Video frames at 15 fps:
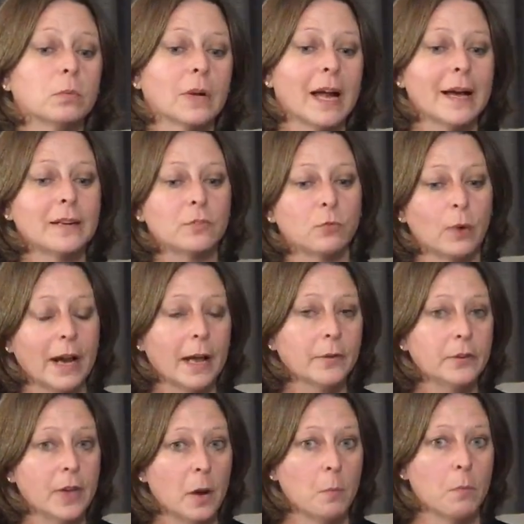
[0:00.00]
kind of
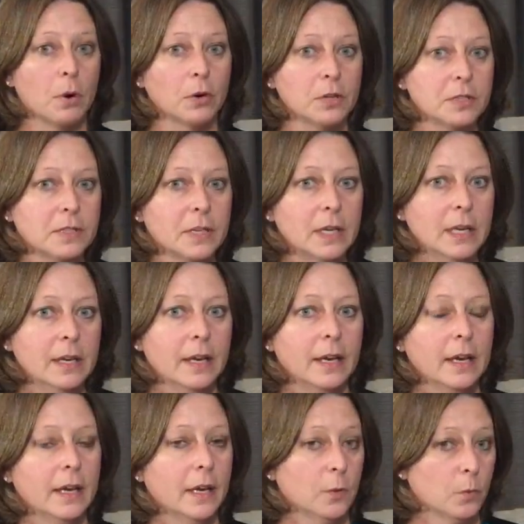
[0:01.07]
round numbers,
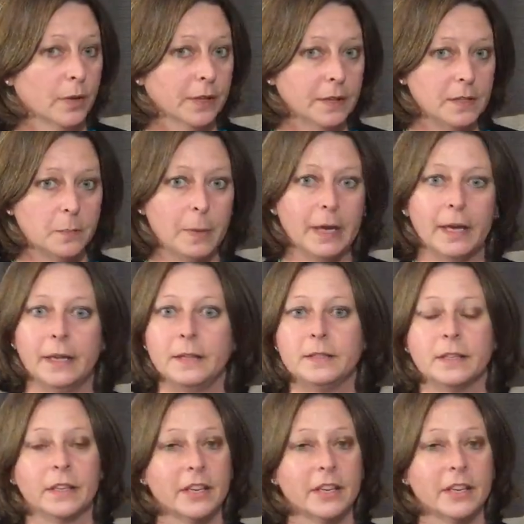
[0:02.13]
it really depends.